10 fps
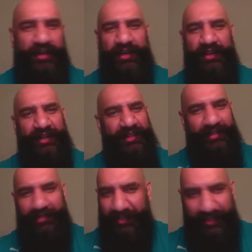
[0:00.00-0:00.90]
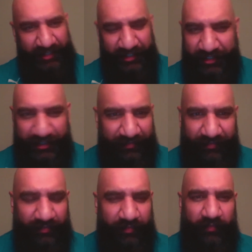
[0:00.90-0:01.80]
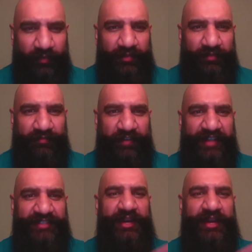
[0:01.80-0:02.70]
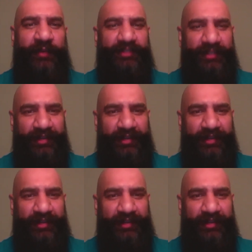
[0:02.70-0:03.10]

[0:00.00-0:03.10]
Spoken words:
and then they just phase out.